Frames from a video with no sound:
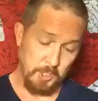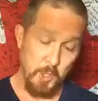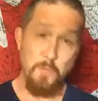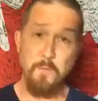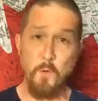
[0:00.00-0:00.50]

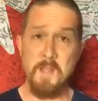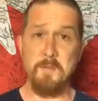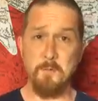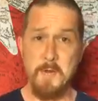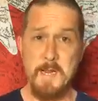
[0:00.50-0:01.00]

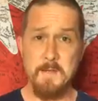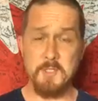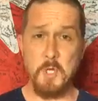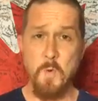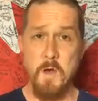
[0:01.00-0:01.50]
2:43.
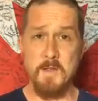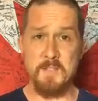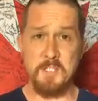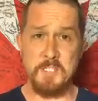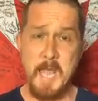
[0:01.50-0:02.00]
So on
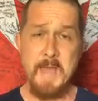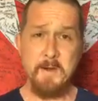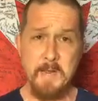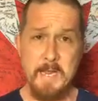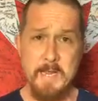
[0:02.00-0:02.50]

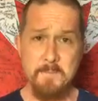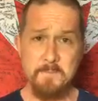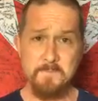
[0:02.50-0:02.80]
Saturday